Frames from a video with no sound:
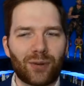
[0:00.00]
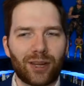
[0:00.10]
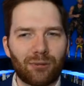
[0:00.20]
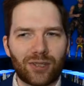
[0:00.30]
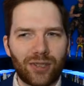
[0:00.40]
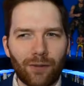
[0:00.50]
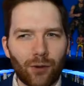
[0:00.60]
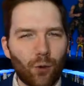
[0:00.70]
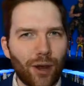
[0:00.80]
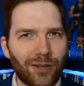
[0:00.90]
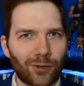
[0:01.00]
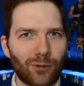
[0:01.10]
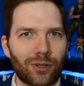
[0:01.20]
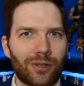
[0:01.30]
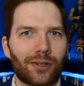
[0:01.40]
but it was never quite
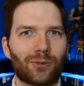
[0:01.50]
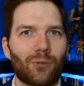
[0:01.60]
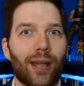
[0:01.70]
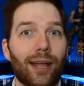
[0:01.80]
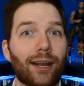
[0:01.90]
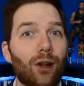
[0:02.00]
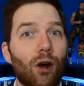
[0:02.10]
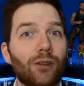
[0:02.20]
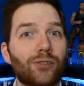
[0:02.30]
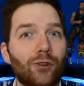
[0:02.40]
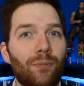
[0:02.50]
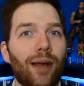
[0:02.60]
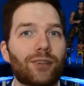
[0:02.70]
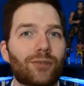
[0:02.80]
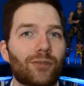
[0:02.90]
told in this way, and it also
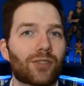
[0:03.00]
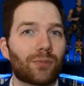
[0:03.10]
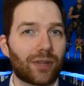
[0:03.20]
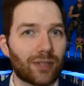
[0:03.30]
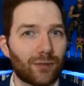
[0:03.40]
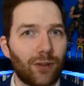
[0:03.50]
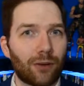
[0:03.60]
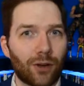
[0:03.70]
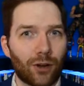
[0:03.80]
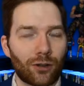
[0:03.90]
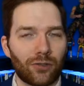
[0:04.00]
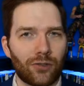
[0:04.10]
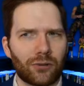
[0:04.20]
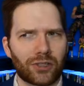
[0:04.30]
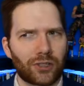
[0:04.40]
mastered something that's very hard to
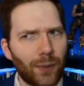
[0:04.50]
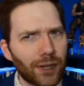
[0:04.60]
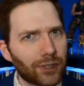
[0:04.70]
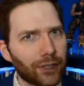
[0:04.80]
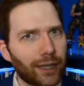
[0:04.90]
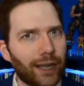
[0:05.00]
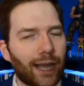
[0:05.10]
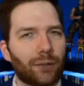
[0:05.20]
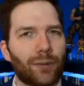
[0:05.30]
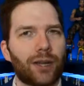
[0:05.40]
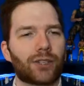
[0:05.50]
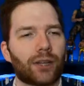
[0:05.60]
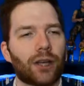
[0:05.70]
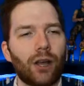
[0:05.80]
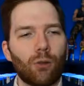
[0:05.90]
do, especially in animation.